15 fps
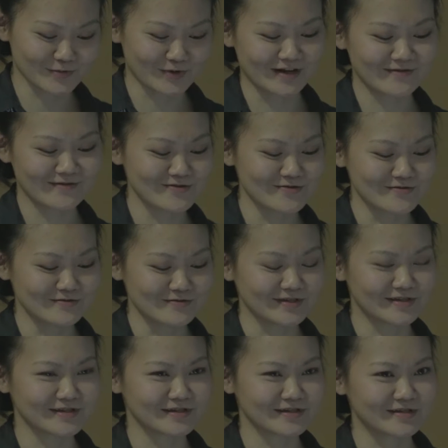one if you
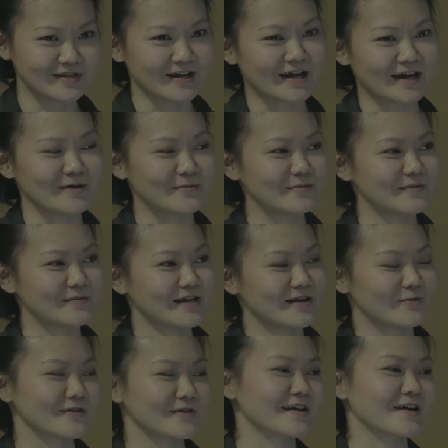
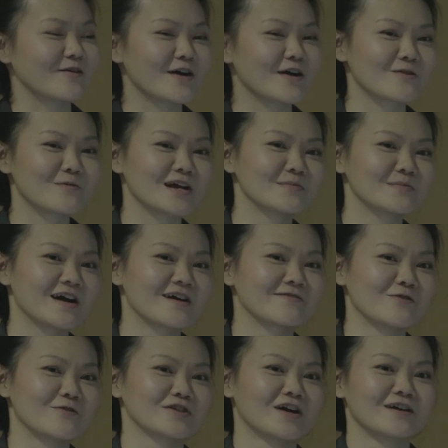were like, oh, I don't want to buy a
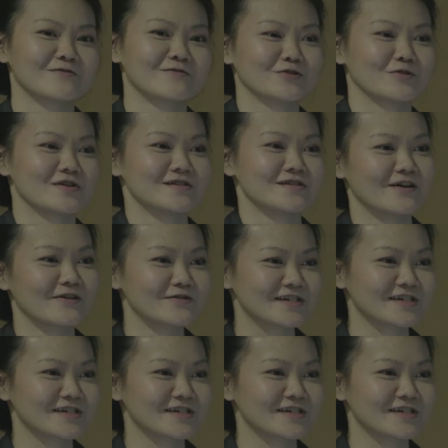Photon for $20.